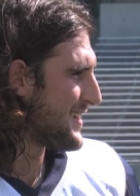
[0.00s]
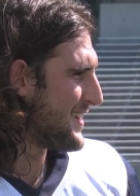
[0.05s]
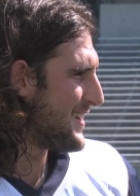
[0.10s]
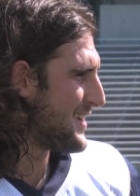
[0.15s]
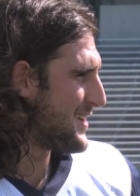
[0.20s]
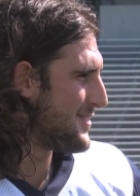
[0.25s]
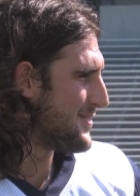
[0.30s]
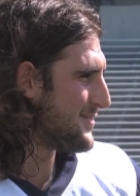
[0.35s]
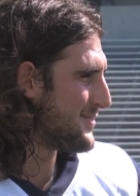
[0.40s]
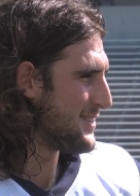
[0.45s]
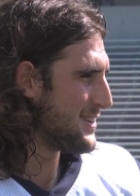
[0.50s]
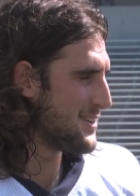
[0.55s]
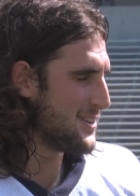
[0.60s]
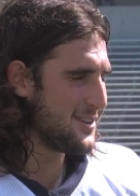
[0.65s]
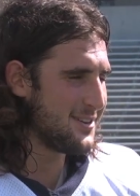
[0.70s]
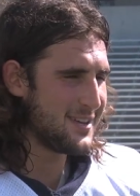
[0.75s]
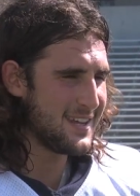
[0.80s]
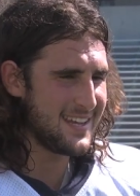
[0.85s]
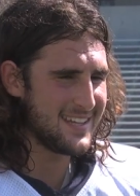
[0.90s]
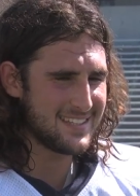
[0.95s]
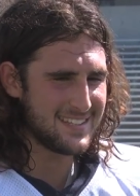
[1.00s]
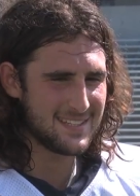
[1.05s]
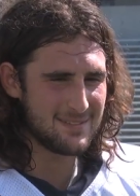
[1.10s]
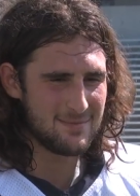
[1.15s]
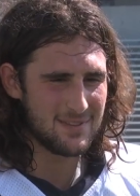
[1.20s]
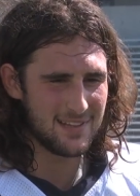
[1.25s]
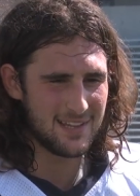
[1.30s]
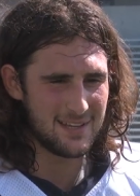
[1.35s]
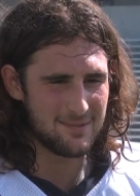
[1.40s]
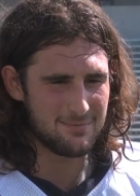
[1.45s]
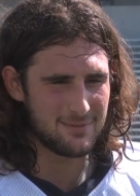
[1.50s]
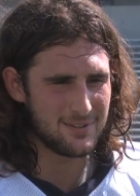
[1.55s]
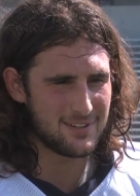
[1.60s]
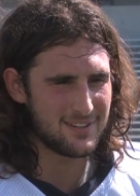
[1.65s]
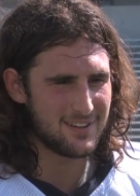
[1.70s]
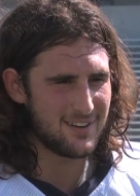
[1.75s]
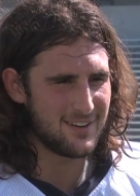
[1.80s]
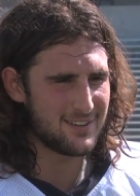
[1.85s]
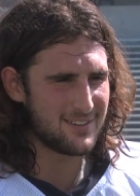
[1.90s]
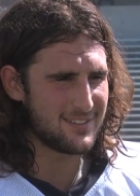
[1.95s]
You know, you can't simulate
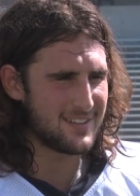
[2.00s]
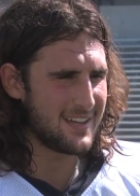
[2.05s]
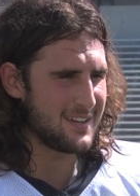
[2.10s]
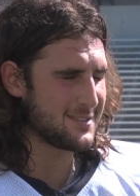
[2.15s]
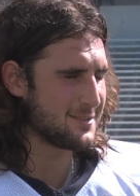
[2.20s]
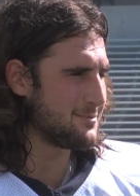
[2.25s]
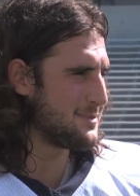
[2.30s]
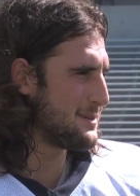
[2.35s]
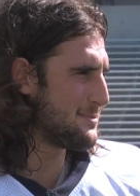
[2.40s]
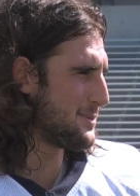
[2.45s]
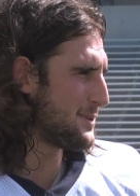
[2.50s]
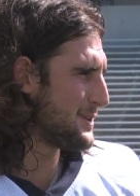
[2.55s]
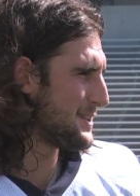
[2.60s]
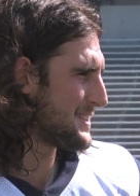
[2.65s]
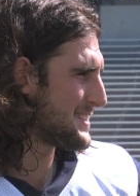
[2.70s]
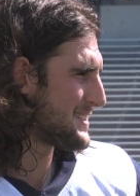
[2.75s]
putting 100,000 people in the